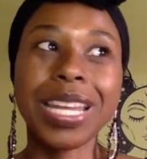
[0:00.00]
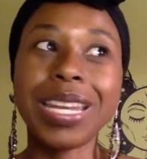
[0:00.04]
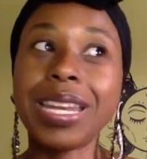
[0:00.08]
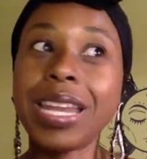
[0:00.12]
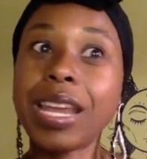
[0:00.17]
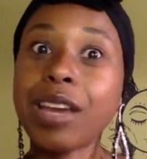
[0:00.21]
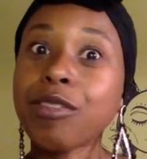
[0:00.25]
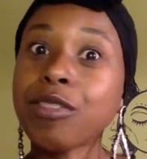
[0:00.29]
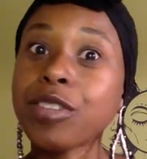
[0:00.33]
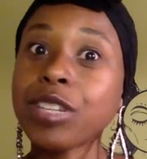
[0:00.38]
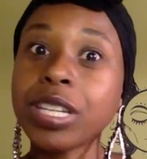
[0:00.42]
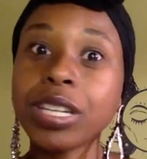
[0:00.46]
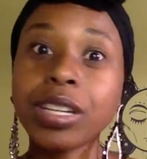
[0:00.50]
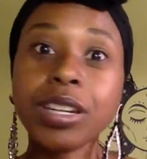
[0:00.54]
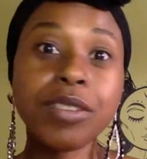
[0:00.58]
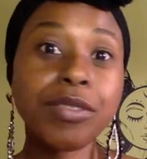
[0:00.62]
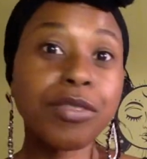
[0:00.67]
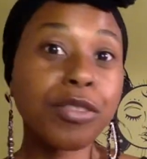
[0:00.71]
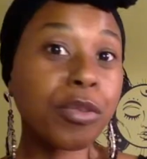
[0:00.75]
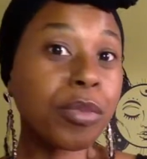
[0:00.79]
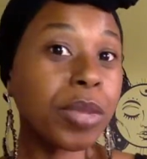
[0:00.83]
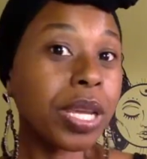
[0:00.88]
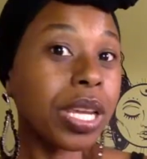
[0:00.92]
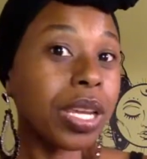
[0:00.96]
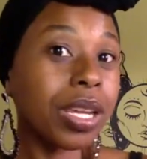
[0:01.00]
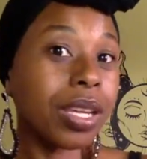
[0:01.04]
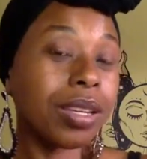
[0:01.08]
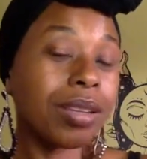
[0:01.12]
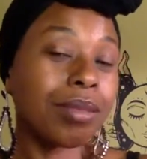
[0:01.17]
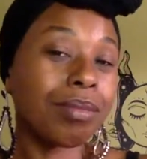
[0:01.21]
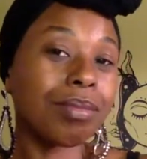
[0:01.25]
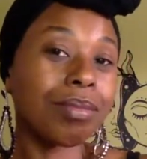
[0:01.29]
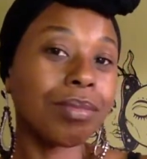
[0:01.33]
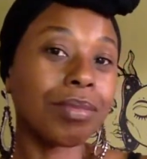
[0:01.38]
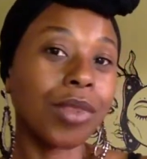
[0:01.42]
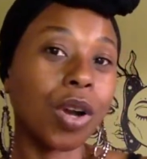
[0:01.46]
Never did it for me.
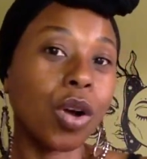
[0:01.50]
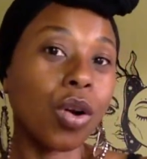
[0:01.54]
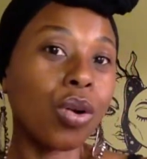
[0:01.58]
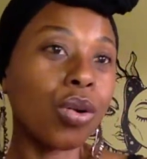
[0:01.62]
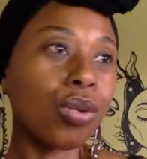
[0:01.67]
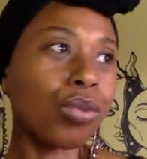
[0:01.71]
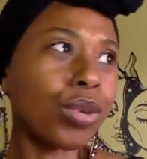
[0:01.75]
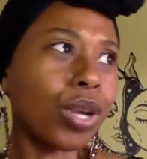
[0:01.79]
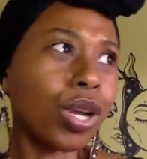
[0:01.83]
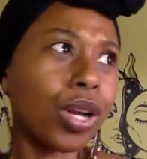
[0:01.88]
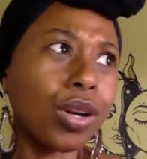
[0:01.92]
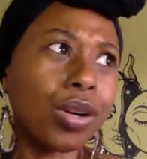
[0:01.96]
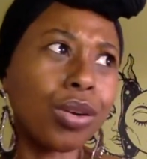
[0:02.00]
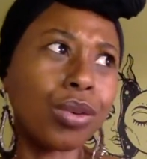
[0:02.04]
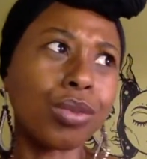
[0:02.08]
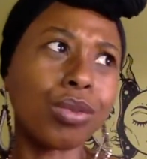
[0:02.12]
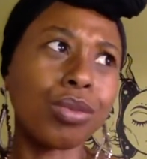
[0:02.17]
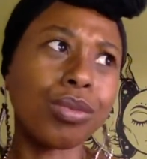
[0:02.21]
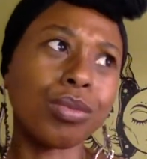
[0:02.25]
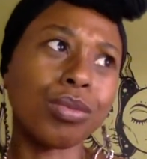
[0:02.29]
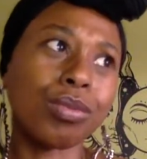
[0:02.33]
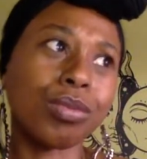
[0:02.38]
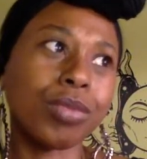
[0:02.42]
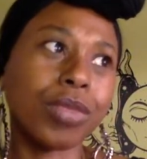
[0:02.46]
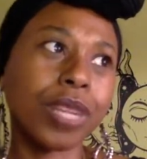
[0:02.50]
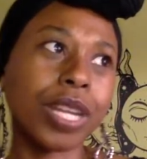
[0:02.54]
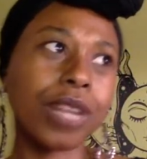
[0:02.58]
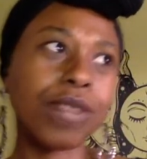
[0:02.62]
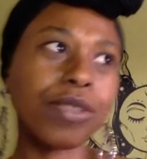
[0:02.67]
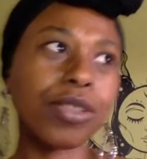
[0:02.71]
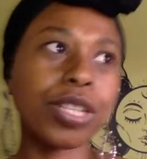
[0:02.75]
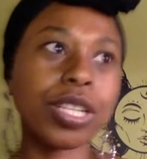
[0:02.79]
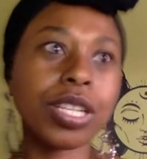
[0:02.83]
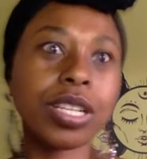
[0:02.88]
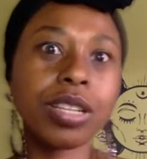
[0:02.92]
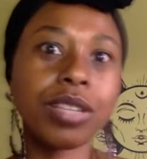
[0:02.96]
Oh, no.
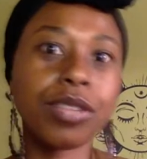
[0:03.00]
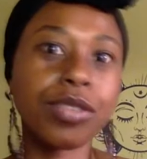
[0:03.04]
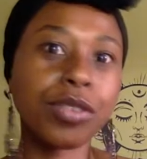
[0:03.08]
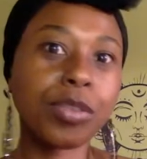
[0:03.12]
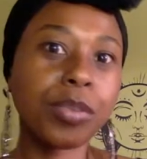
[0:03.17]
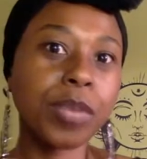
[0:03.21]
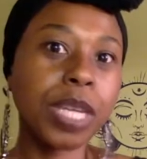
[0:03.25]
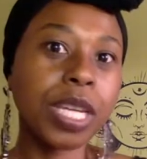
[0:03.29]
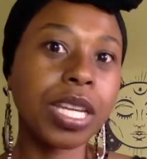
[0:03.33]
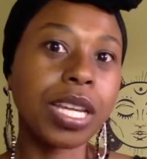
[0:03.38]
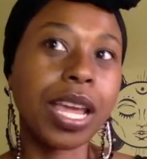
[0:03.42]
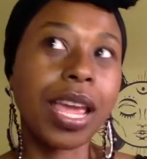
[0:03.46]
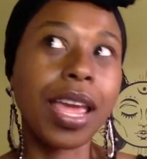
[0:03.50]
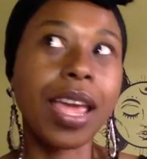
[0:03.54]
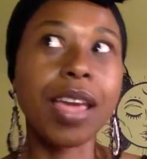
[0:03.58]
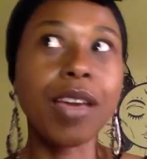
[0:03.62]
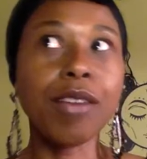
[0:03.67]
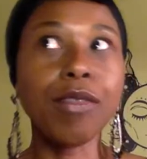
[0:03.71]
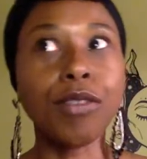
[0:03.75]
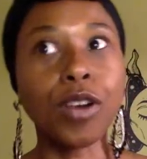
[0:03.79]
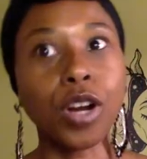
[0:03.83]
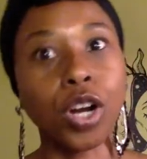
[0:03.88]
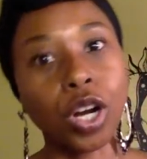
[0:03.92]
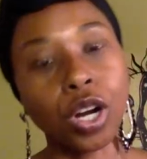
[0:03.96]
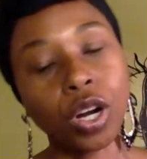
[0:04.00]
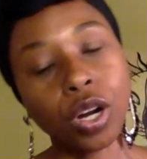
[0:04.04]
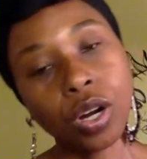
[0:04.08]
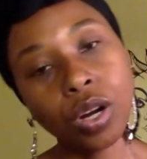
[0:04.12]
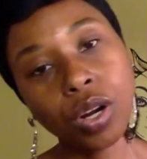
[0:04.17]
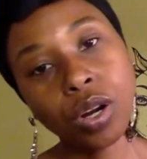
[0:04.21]
Never did it for me. Ever.